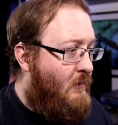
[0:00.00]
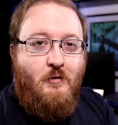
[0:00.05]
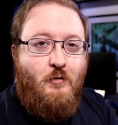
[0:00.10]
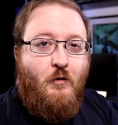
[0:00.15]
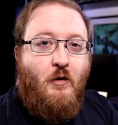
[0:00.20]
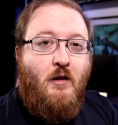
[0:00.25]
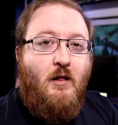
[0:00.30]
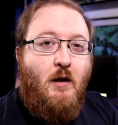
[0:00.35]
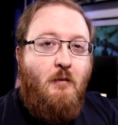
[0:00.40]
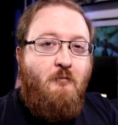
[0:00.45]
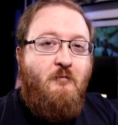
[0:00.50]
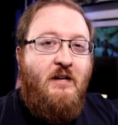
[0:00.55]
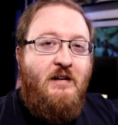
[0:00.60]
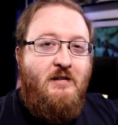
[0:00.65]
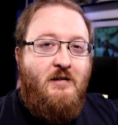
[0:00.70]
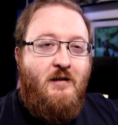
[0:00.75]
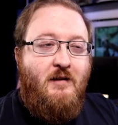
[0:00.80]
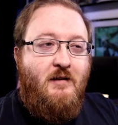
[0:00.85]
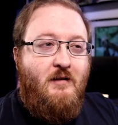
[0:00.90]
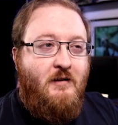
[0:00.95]
So the club
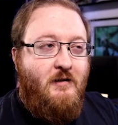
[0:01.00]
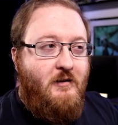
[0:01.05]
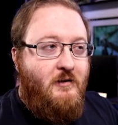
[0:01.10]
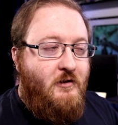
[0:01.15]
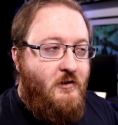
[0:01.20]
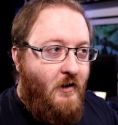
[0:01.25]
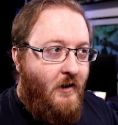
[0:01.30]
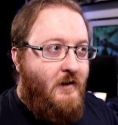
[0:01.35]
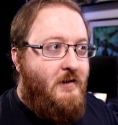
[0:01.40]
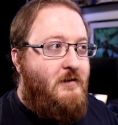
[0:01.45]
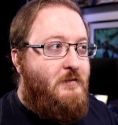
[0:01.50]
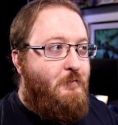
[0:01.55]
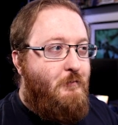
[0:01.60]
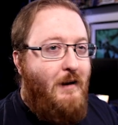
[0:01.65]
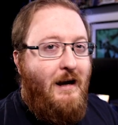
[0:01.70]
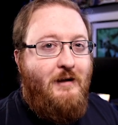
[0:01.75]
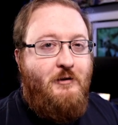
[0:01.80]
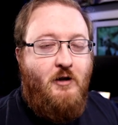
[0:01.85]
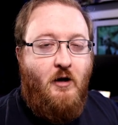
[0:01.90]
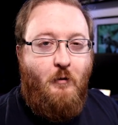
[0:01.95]
vision does
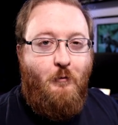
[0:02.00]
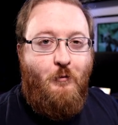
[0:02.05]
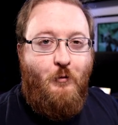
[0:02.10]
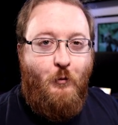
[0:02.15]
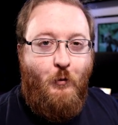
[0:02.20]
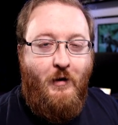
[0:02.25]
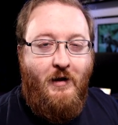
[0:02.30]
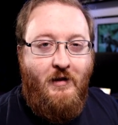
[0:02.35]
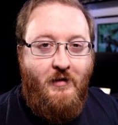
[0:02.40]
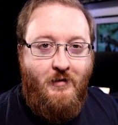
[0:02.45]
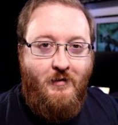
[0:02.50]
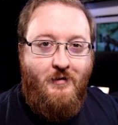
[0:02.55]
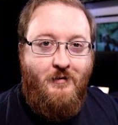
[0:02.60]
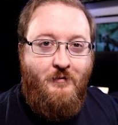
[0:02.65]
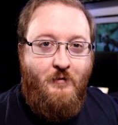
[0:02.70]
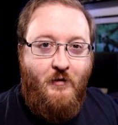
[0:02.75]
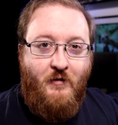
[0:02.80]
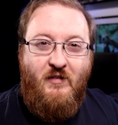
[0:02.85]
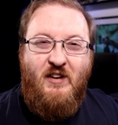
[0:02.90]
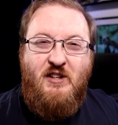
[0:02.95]
match up with
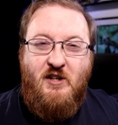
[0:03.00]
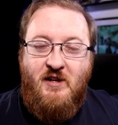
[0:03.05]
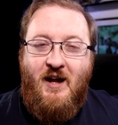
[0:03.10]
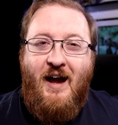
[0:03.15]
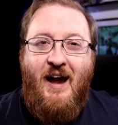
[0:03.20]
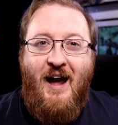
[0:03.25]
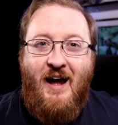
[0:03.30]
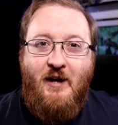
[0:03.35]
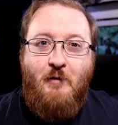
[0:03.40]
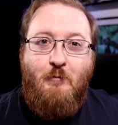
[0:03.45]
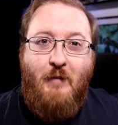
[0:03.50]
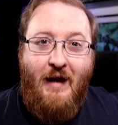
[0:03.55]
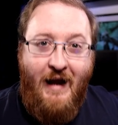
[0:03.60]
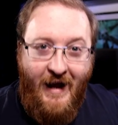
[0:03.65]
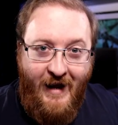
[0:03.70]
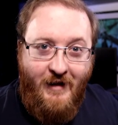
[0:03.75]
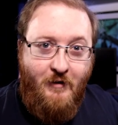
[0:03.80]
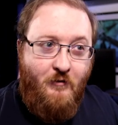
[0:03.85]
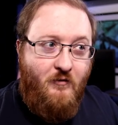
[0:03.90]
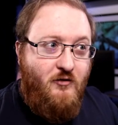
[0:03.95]
the vision I had in my
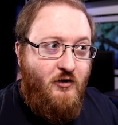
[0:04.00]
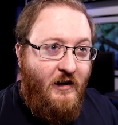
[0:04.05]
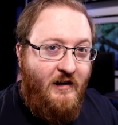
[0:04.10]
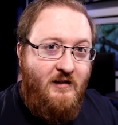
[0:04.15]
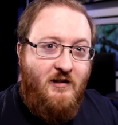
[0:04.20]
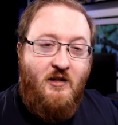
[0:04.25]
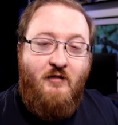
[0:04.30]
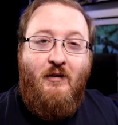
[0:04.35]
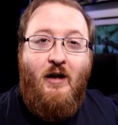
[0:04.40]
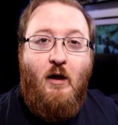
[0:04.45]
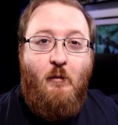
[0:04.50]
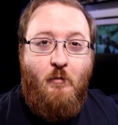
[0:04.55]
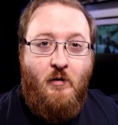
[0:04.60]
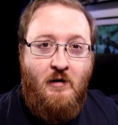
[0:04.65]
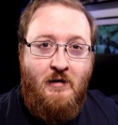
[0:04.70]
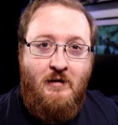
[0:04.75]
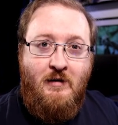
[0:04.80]
head of trying to develop